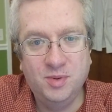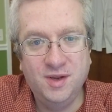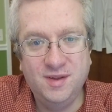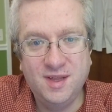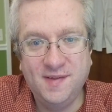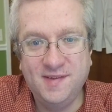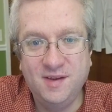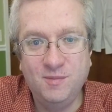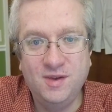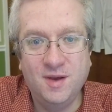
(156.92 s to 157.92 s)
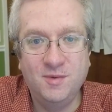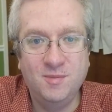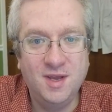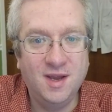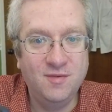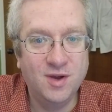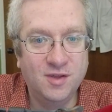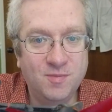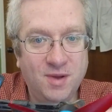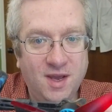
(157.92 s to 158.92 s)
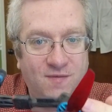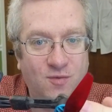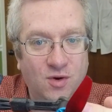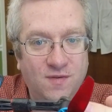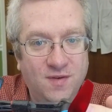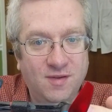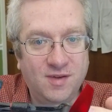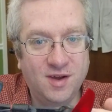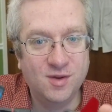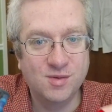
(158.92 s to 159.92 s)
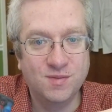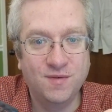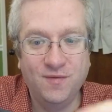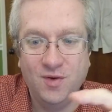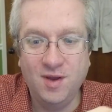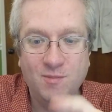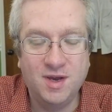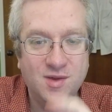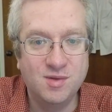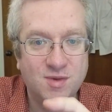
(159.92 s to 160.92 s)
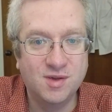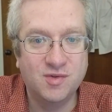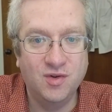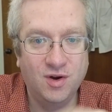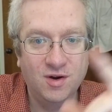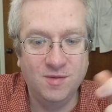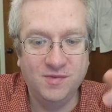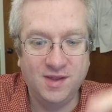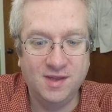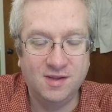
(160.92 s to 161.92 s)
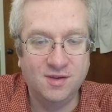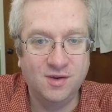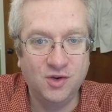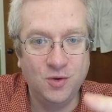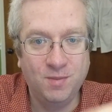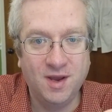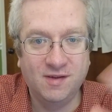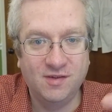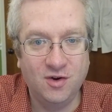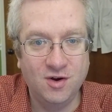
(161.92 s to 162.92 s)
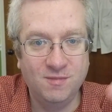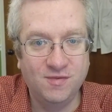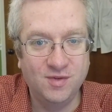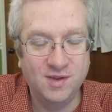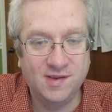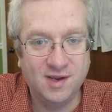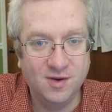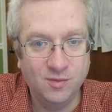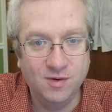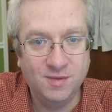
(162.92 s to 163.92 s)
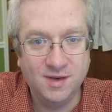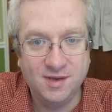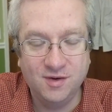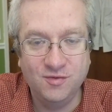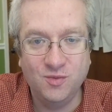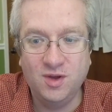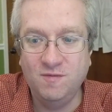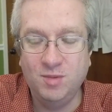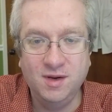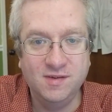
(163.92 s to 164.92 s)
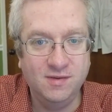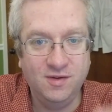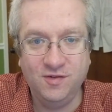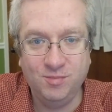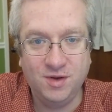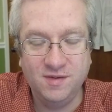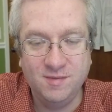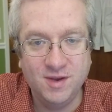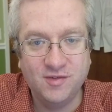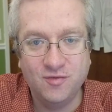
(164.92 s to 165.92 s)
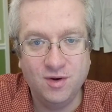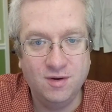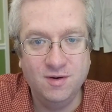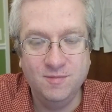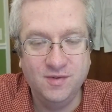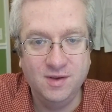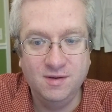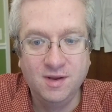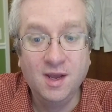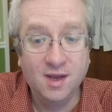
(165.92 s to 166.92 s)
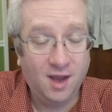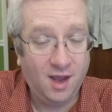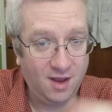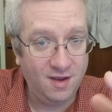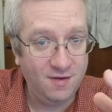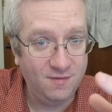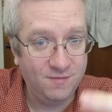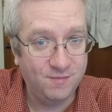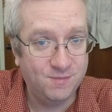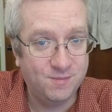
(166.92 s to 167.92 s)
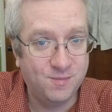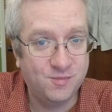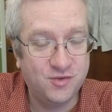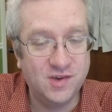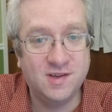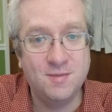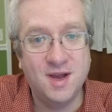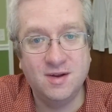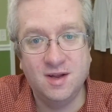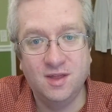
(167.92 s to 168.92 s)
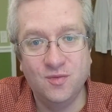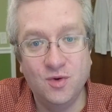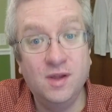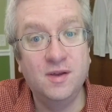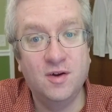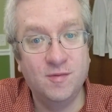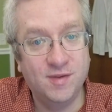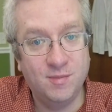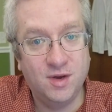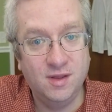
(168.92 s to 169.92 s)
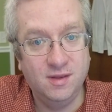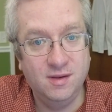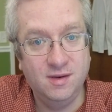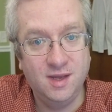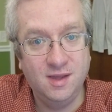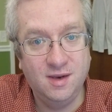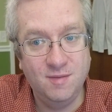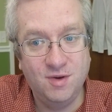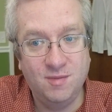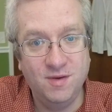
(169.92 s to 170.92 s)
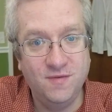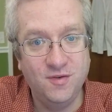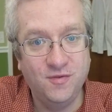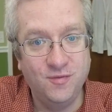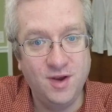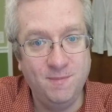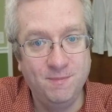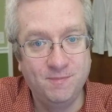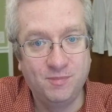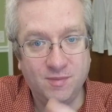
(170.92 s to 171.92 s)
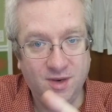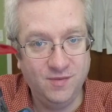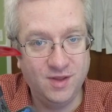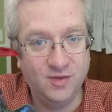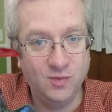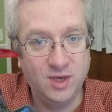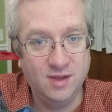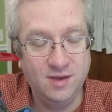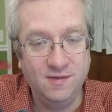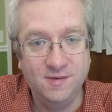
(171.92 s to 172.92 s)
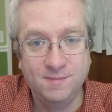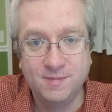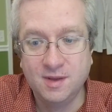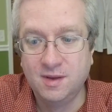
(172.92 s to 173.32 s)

But that seemed dumb to me. I'd rather pay $45 for a frame, buy some extra arms. I think the 2 packs of arms for this guy were about 10 or 12 bucks, so I just bought some extra arms, and I've just about gone through all the arms I bought the day that I bought my first frame. But I've got 3 of these.